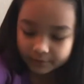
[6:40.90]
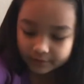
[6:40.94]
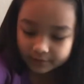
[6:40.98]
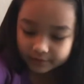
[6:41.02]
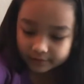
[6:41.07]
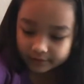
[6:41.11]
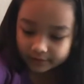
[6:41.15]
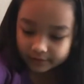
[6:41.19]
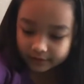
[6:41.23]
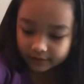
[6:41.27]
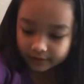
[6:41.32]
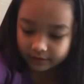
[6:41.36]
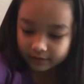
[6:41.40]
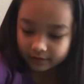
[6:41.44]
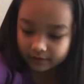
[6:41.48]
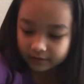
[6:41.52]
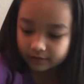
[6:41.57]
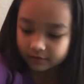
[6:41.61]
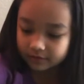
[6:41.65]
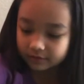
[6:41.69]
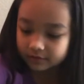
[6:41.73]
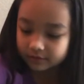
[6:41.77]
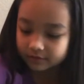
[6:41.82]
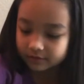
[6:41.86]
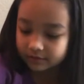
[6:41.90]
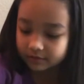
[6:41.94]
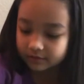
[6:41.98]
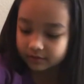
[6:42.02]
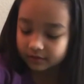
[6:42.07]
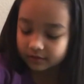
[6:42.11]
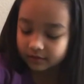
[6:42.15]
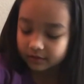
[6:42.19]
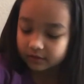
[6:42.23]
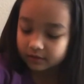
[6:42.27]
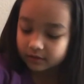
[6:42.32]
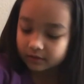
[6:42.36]
like this,
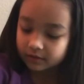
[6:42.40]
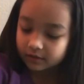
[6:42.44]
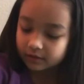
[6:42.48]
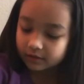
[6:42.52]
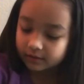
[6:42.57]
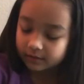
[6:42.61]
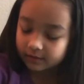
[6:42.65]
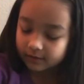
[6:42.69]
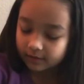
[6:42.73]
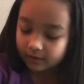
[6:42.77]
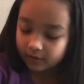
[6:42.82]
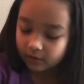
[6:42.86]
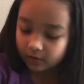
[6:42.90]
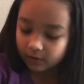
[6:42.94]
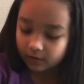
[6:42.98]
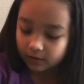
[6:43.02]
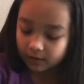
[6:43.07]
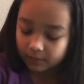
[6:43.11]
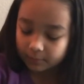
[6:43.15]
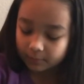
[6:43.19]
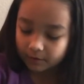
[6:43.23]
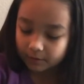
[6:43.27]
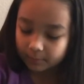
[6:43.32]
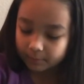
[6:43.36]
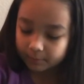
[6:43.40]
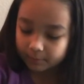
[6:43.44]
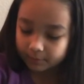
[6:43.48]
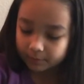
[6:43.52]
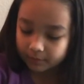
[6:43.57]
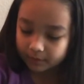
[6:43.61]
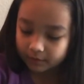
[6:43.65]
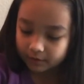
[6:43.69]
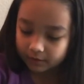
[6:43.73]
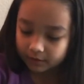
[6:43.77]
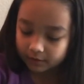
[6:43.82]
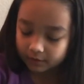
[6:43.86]
and then he'll climb up,
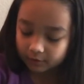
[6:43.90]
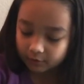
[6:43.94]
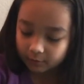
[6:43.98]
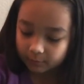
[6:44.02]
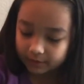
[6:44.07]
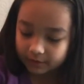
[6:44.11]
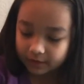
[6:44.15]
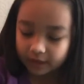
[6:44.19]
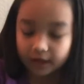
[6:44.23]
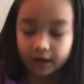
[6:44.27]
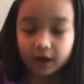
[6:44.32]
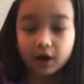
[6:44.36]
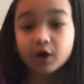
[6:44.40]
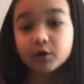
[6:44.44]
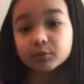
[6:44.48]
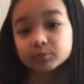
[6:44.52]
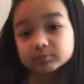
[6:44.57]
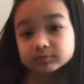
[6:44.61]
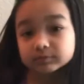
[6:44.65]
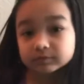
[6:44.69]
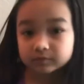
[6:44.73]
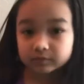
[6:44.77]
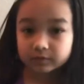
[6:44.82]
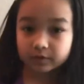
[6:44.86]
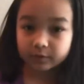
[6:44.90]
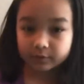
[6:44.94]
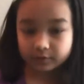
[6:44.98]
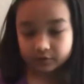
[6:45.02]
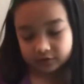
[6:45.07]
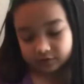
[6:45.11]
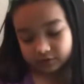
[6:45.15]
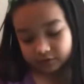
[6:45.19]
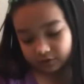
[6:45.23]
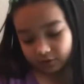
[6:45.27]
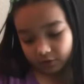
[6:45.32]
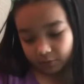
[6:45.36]
and he'll be like, oh, that
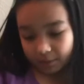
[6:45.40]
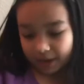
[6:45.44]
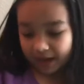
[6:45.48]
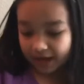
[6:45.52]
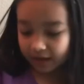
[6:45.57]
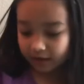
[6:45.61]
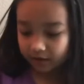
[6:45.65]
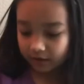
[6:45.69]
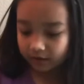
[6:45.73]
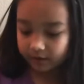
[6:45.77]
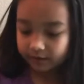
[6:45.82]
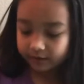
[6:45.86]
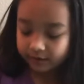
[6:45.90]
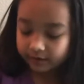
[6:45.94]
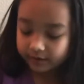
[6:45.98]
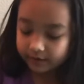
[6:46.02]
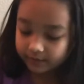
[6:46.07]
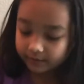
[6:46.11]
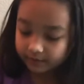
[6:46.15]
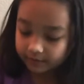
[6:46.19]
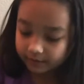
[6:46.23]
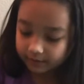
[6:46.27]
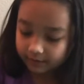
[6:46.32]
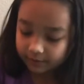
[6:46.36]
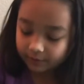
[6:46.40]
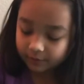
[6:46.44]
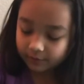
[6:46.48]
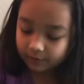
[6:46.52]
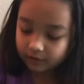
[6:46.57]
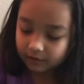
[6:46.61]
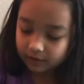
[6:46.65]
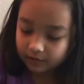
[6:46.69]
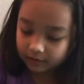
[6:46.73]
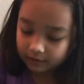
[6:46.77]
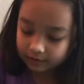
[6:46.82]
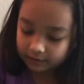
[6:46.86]
looked so bad, and then he'll
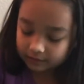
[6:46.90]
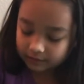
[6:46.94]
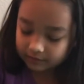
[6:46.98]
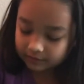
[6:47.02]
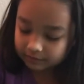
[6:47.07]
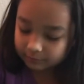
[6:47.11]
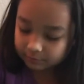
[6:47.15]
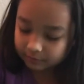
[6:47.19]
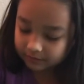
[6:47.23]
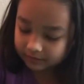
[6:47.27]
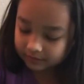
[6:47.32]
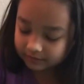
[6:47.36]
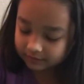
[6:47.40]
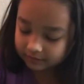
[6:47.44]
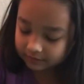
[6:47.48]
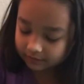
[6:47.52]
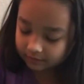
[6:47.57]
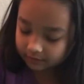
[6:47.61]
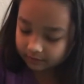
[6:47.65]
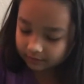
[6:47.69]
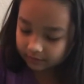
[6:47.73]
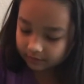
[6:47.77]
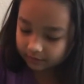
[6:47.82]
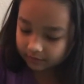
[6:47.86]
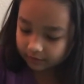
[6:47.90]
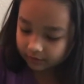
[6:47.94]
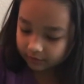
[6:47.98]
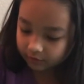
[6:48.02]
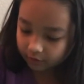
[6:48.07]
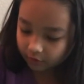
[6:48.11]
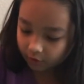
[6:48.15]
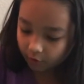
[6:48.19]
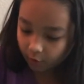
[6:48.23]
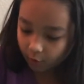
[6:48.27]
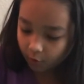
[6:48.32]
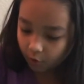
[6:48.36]
collect this piece, and then he'll
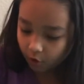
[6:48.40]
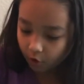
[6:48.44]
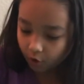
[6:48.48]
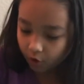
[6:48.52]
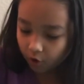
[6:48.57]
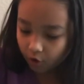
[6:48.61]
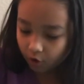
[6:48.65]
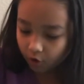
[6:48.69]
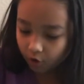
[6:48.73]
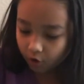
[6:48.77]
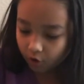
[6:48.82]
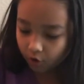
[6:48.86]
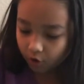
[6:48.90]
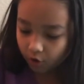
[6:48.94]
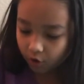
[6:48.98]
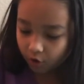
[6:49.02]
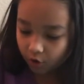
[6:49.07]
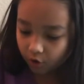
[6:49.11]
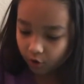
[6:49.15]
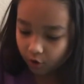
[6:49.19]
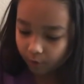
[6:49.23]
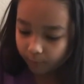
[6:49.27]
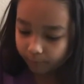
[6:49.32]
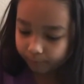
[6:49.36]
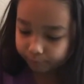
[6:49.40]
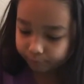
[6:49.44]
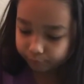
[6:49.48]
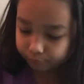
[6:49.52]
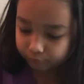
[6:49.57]
go, oh.